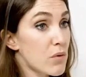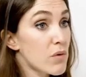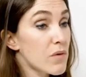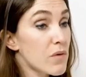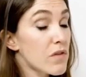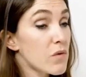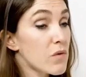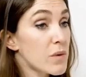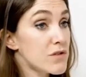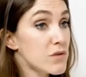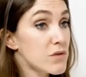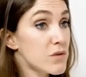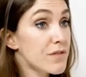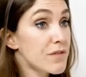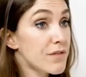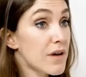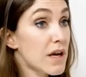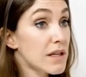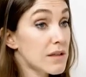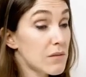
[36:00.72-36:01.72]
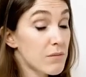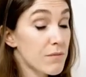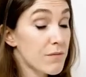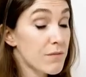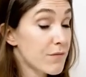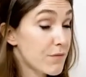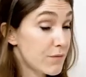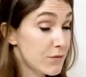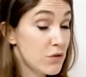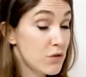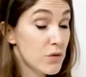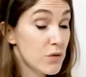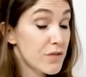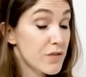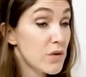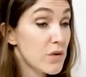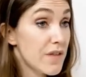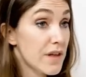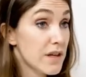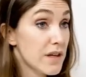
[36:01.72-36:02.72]
important that we do do a
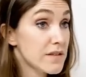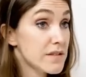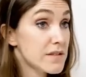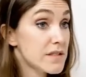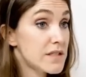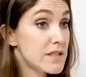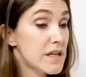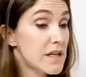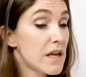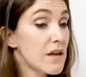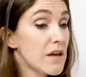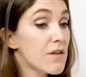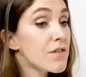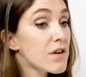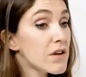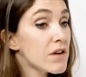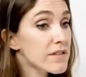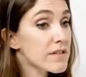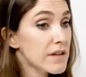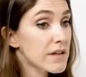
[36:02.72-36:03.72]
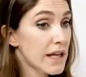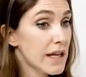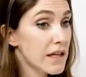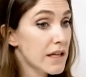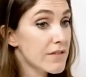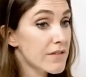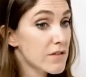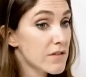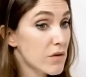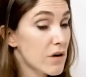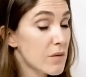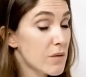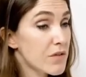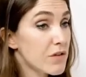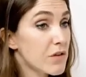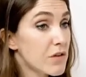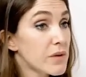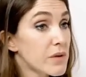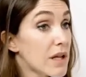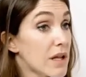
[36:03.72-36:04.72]
few things today. Firstly, if it's all right
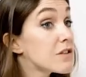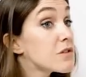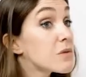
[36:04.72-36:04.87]
with you, I'd